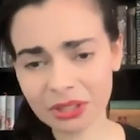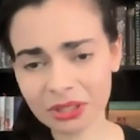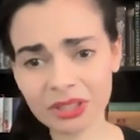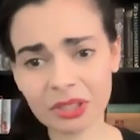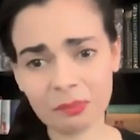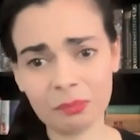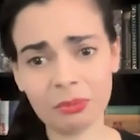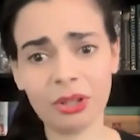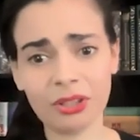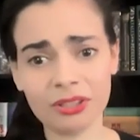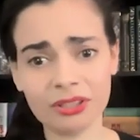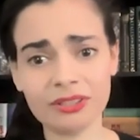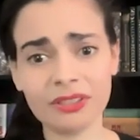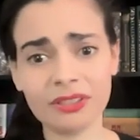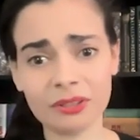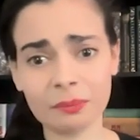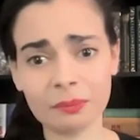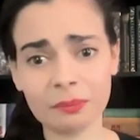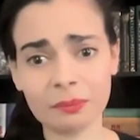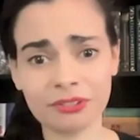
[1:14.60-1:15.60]
really
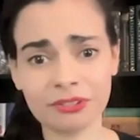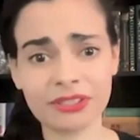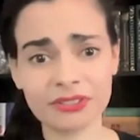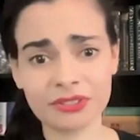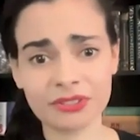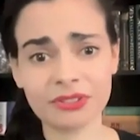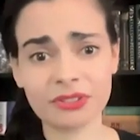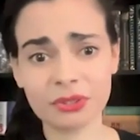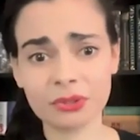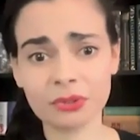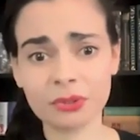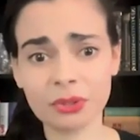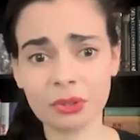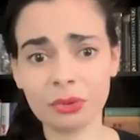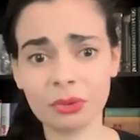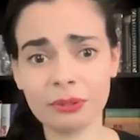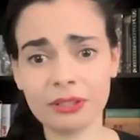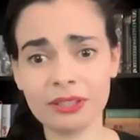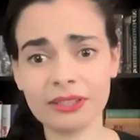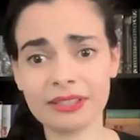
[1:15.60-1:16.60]
applauded the professors who
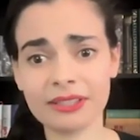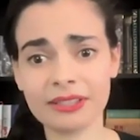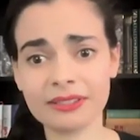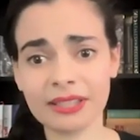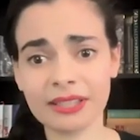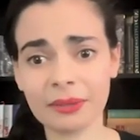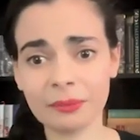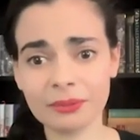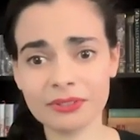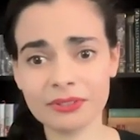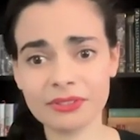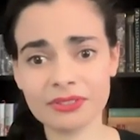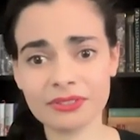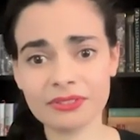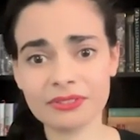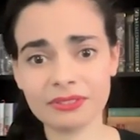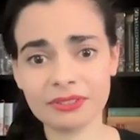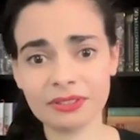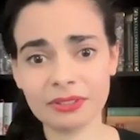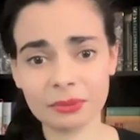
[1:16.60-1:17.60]
told me that that
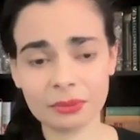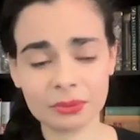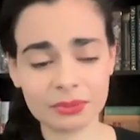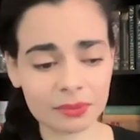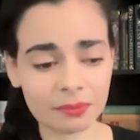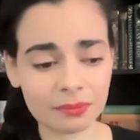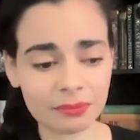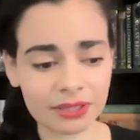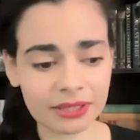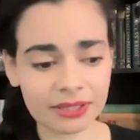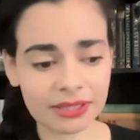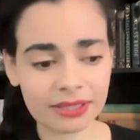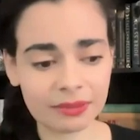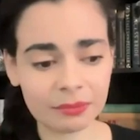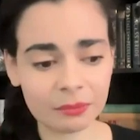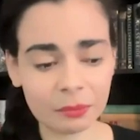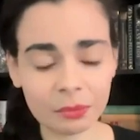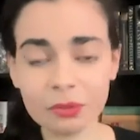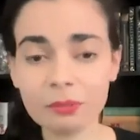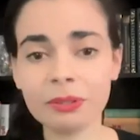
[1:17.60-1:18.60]
was, something
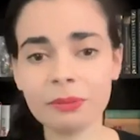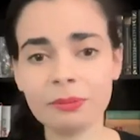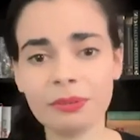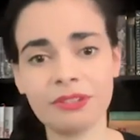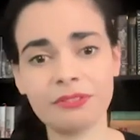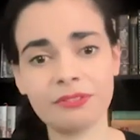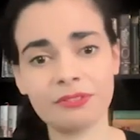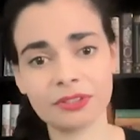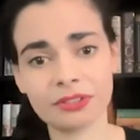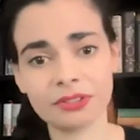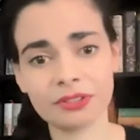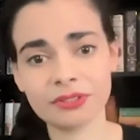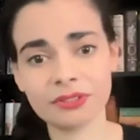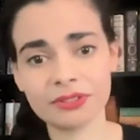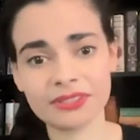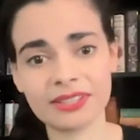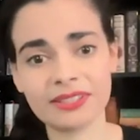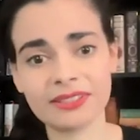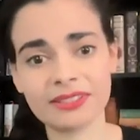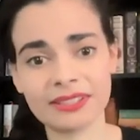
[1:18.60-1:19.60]
that would be beneficial,
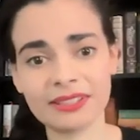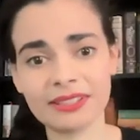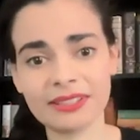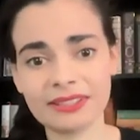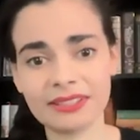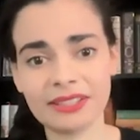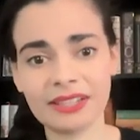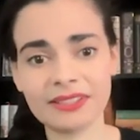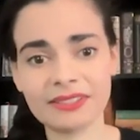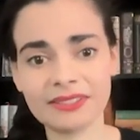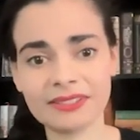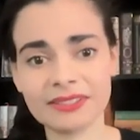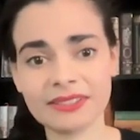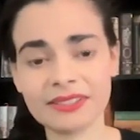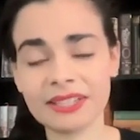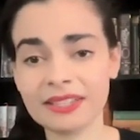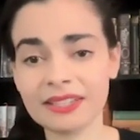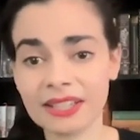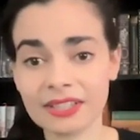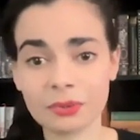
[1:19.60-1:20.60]
because I think at the end of
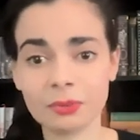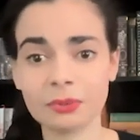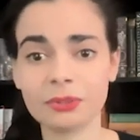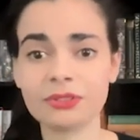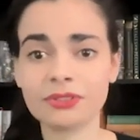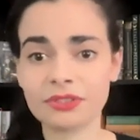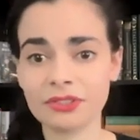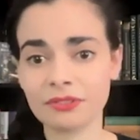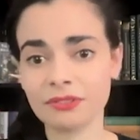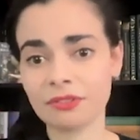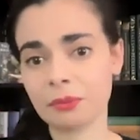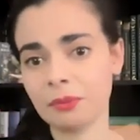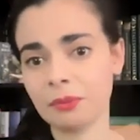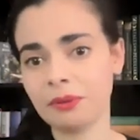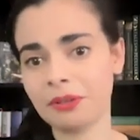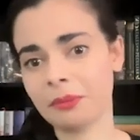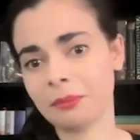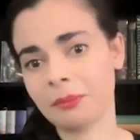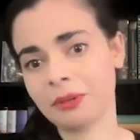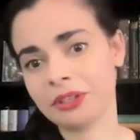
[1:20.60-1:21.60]
the day, that's what served
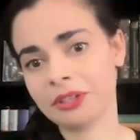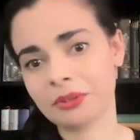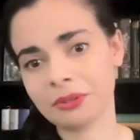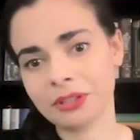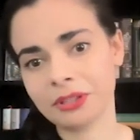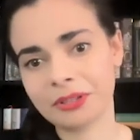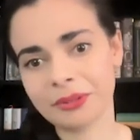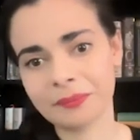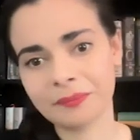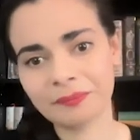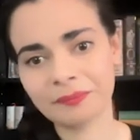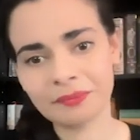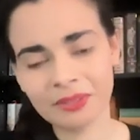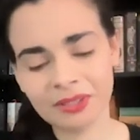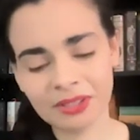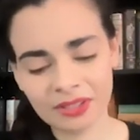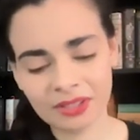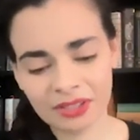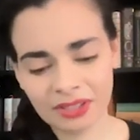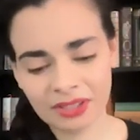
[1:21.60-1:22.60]
me well in my career.
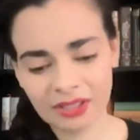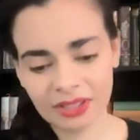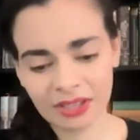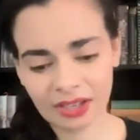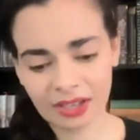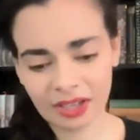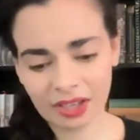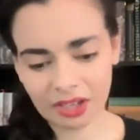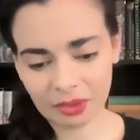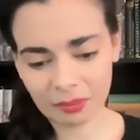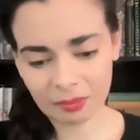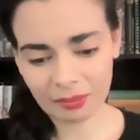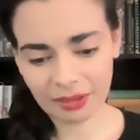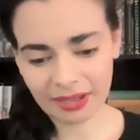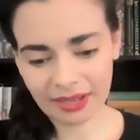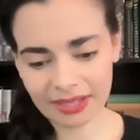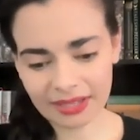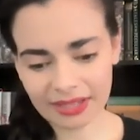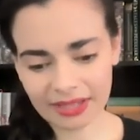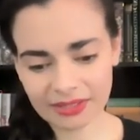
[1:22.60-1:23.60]
I
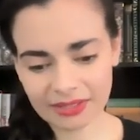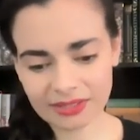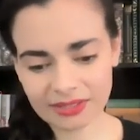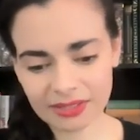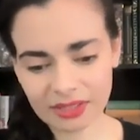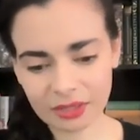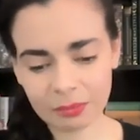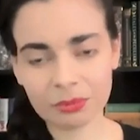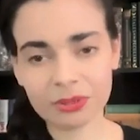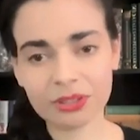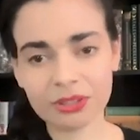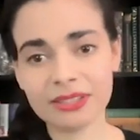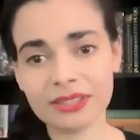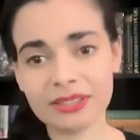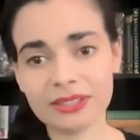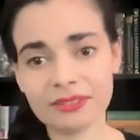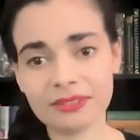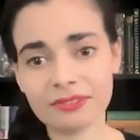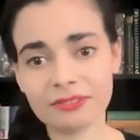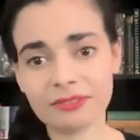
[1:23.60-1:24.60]
ended up
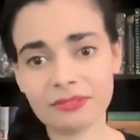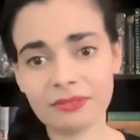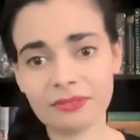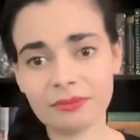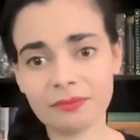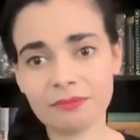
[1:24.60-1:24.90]
really